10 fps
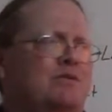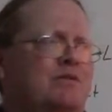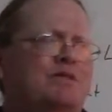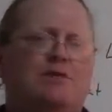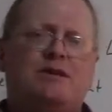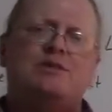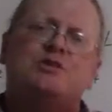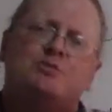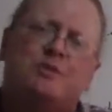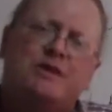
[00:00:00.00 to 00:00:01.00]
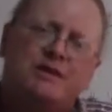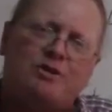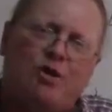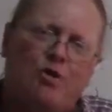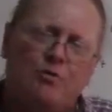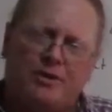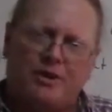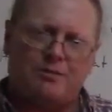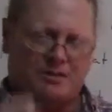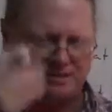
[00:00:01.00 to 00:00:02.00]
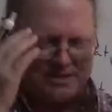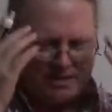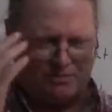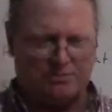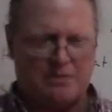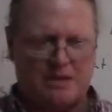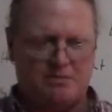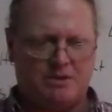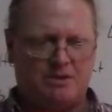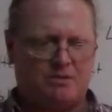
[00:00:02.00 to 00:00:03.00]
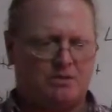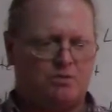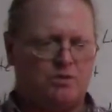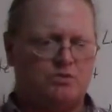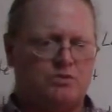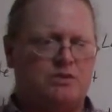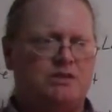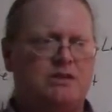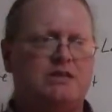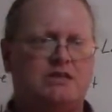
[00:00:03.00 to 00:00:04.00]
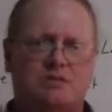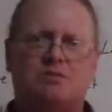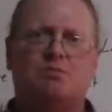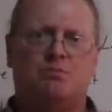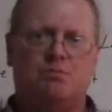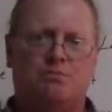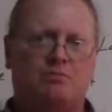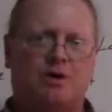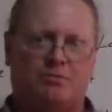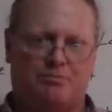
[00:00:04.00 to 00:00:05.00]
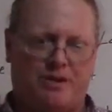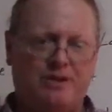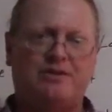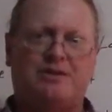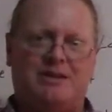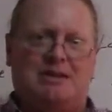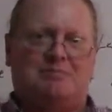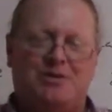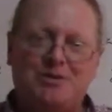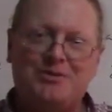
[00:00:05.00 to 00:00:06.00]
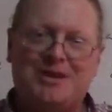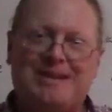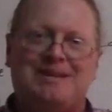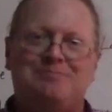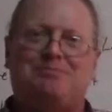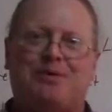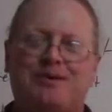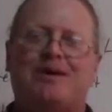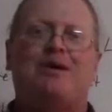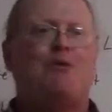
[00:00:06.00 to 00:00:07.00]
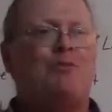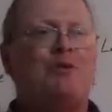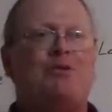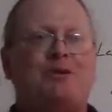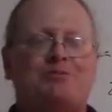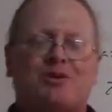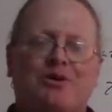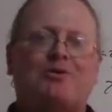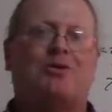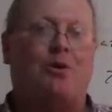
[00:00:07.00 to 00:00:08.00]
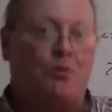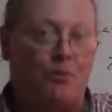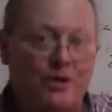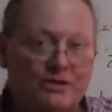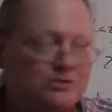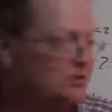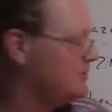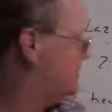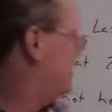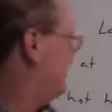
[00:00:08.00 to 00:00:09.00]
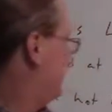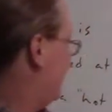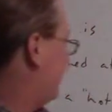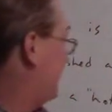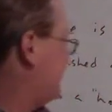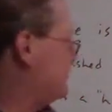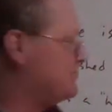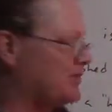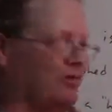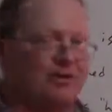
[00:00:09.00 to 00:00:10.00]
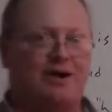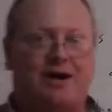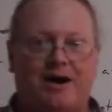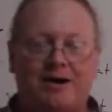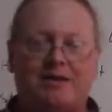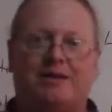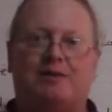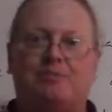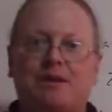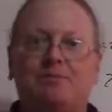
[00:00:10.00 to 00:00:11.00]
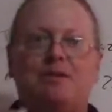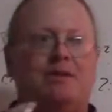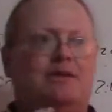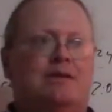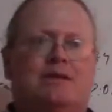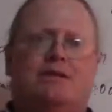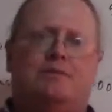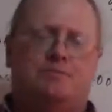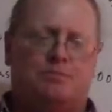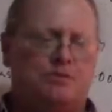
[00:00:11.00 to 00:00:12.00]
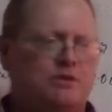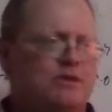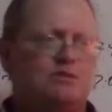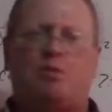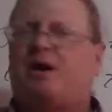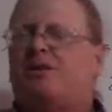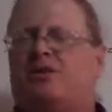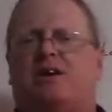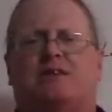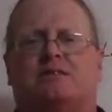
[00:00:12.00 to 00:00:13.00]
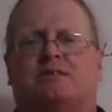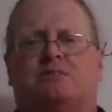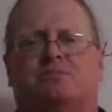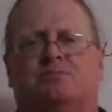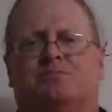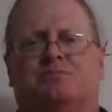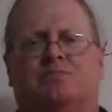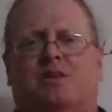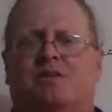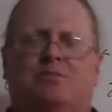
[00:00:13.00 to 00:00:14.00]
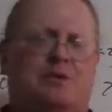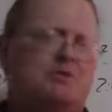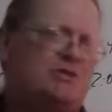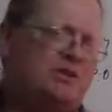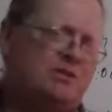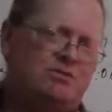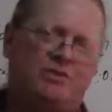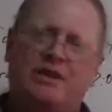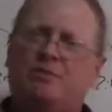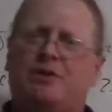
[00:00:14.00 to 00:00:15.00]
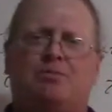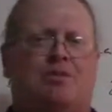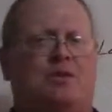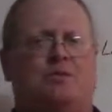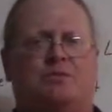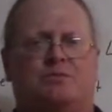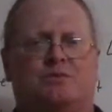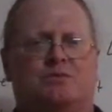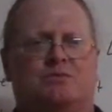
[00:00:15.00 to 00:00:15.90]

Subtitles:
If we can just begin to open up and say, maybe, she is apparently moody, but we don't have to call her a witch or a hothead. Maybe she has migraines. Maybe she has family problems.